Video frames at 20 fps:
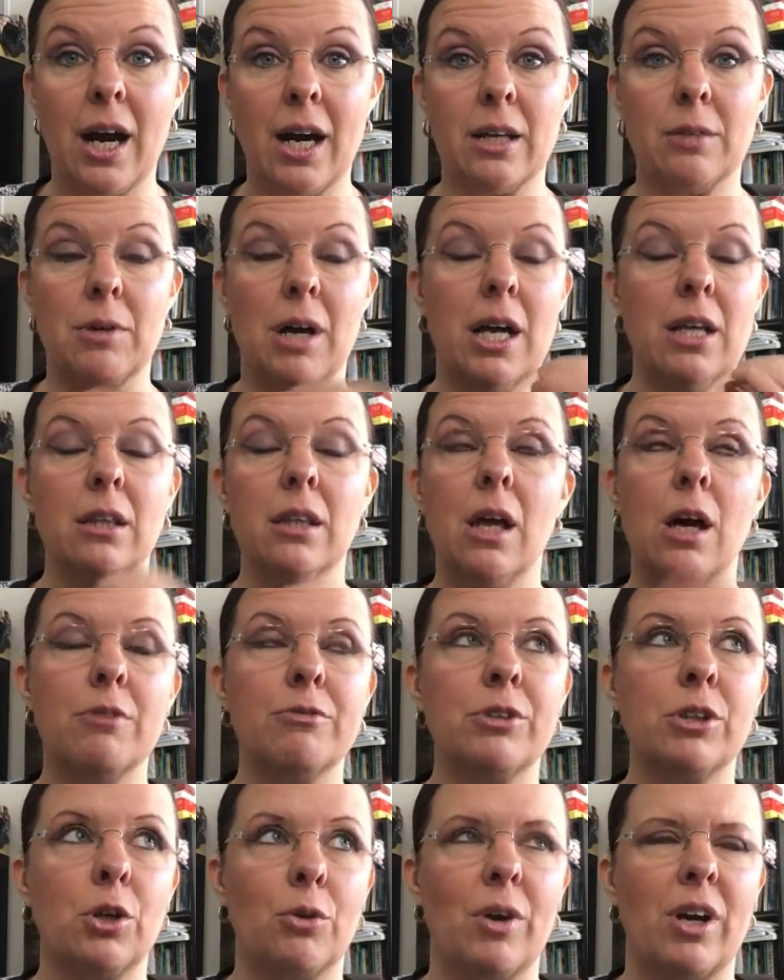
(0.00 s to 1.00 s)
I, I
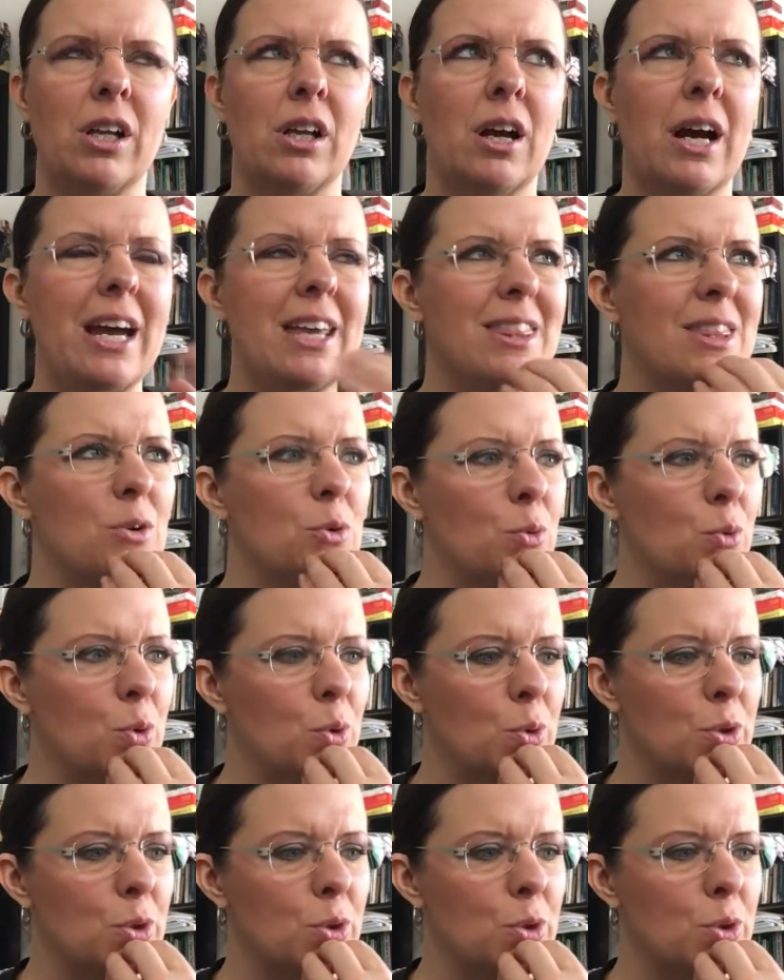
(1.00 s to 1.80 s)
love chlorella. I think who,